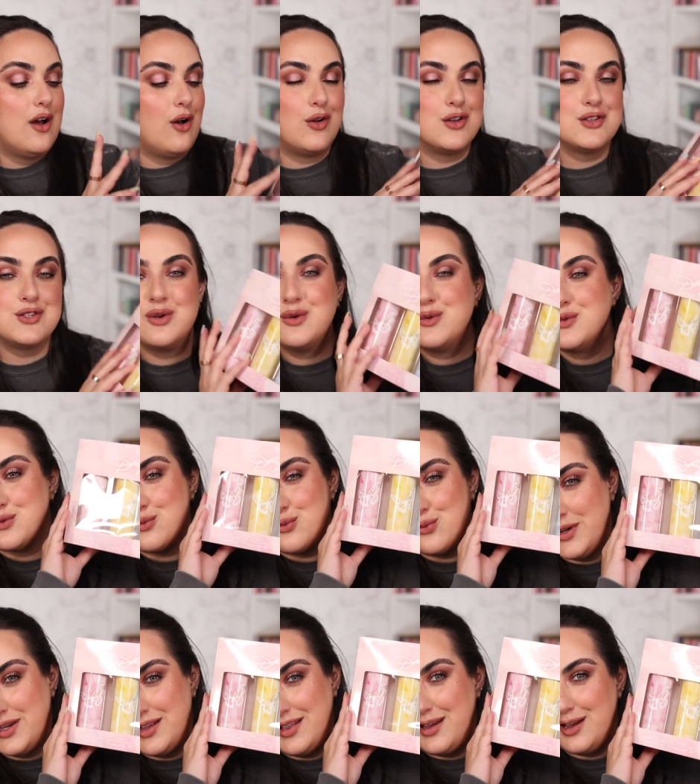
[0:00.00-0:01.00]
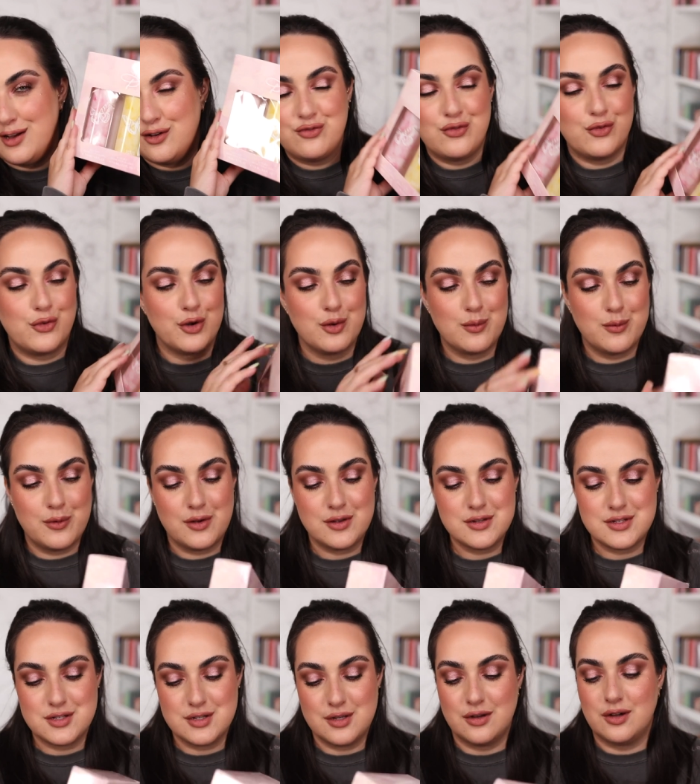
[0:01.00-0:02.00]
also it was really affordable
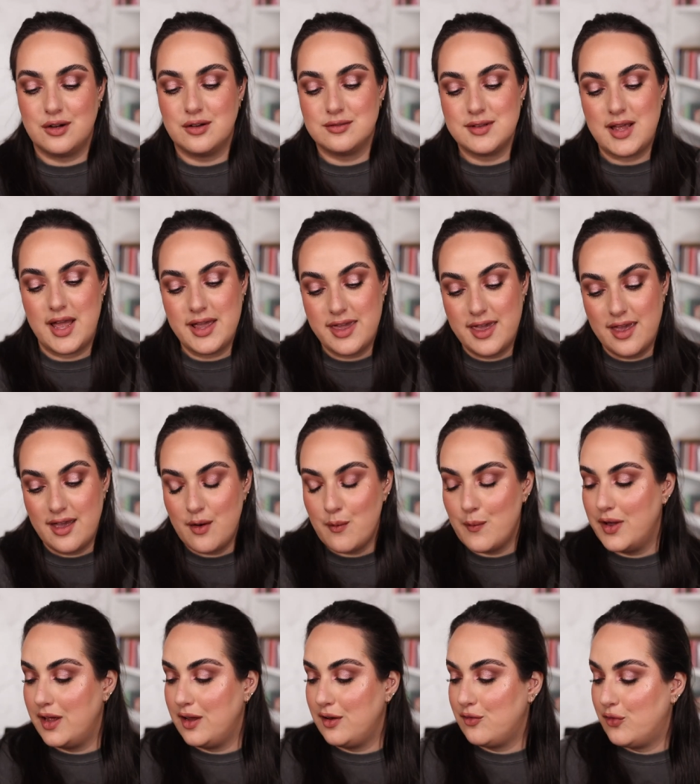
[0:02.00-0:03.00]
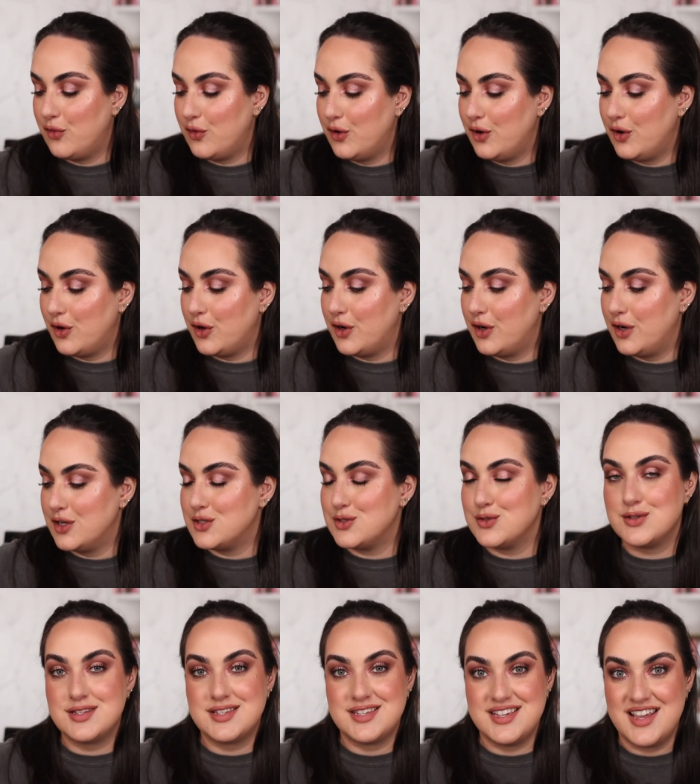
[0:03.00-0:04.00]
so I can't wait for her
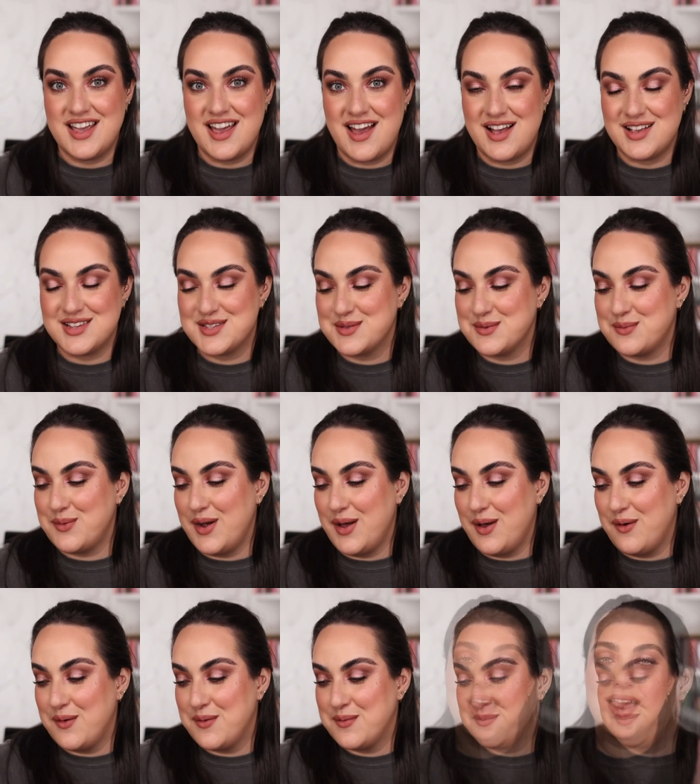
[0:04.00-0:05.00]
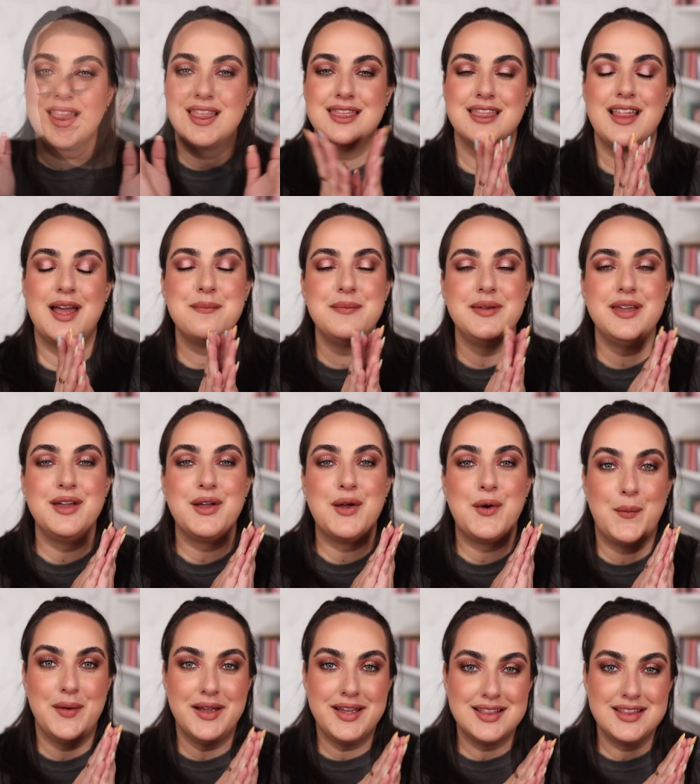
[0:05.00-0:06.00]
to see it as well. Let me
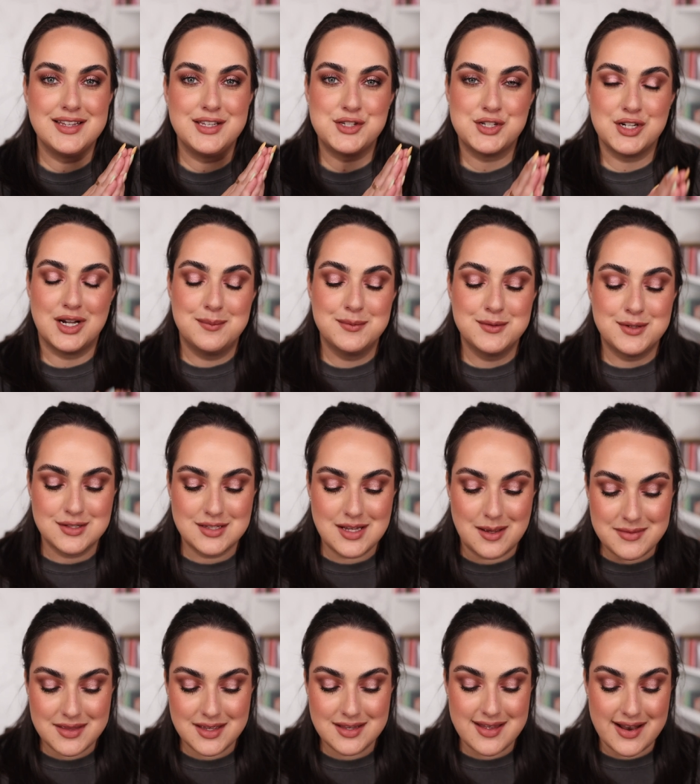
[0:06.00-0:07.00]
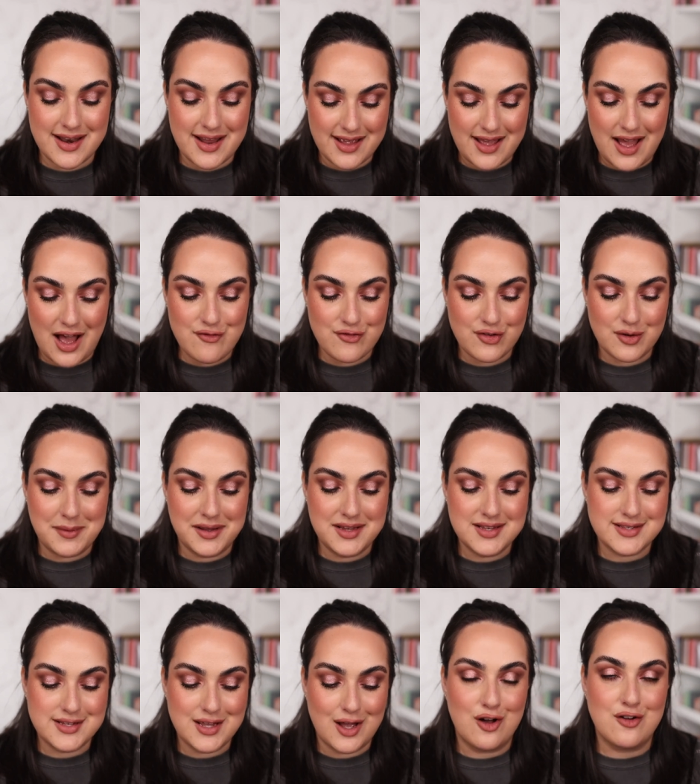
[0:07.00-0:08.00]
quickly jump to something that I got for
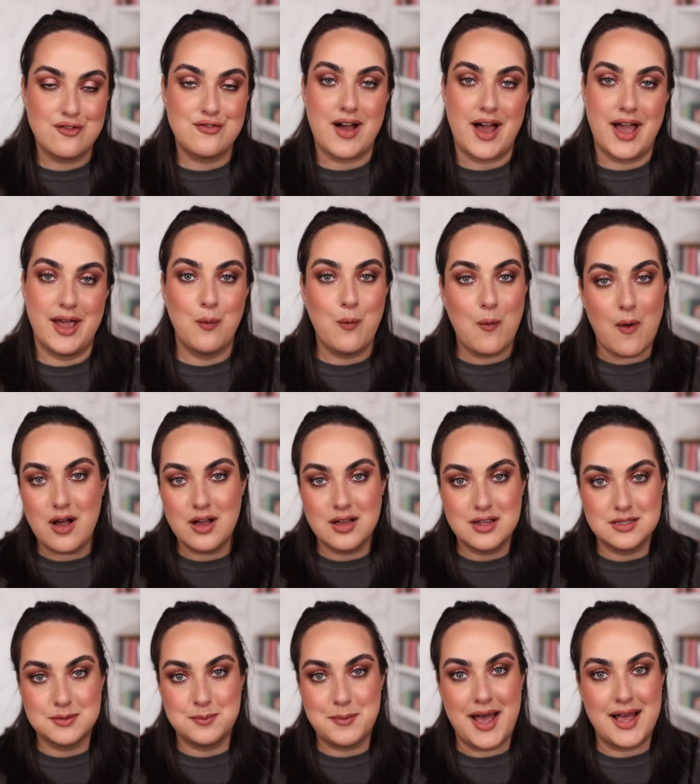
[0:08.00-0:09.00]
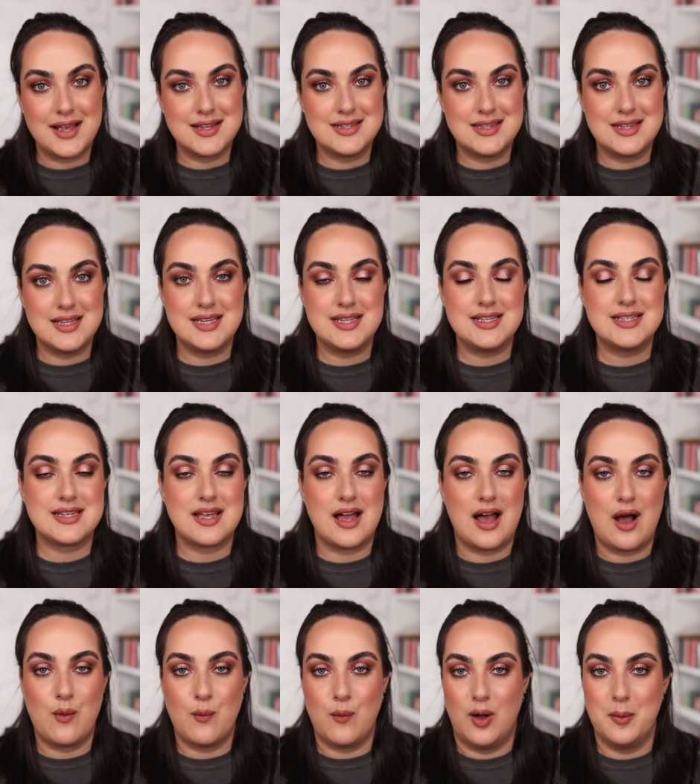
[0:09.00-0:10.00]
myself. I walked past these
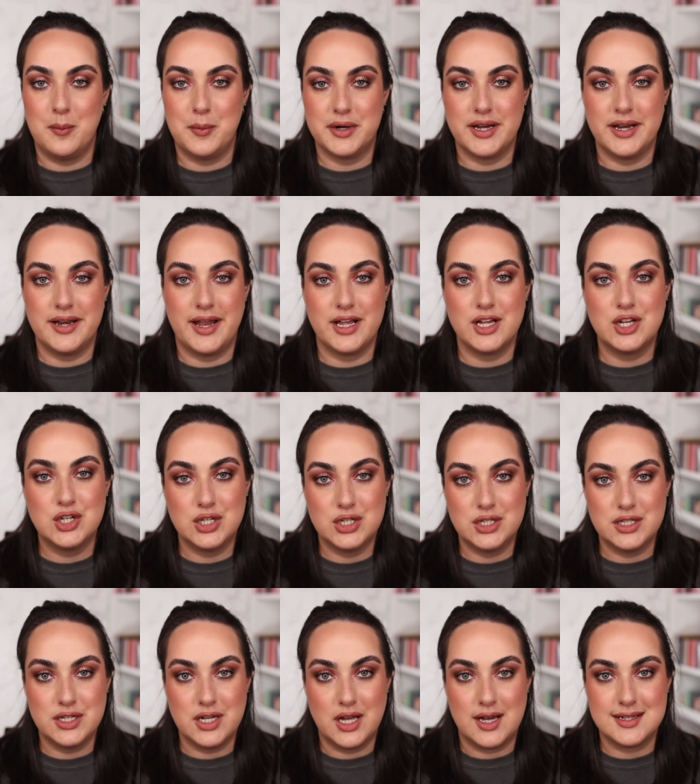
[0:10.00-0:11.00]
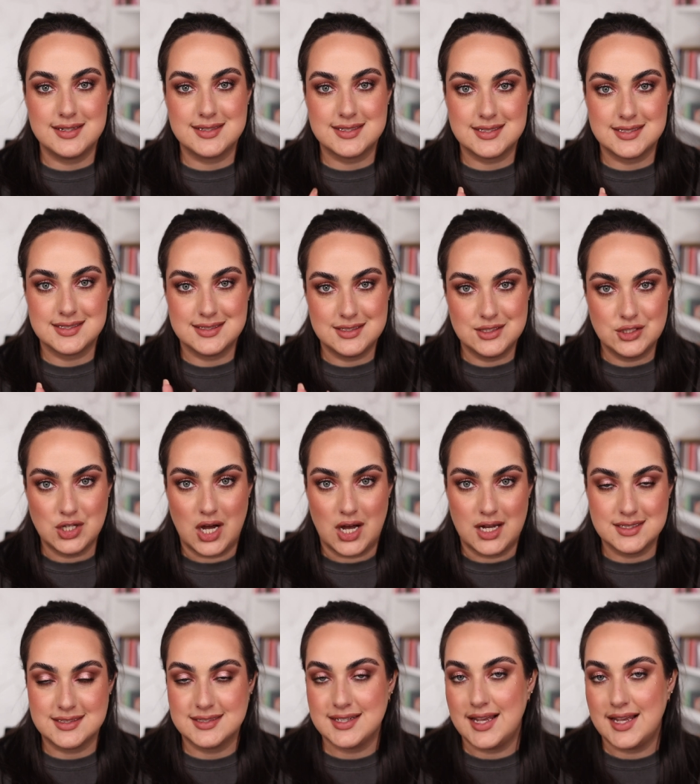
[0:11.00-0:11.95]
at Walmart and I could not not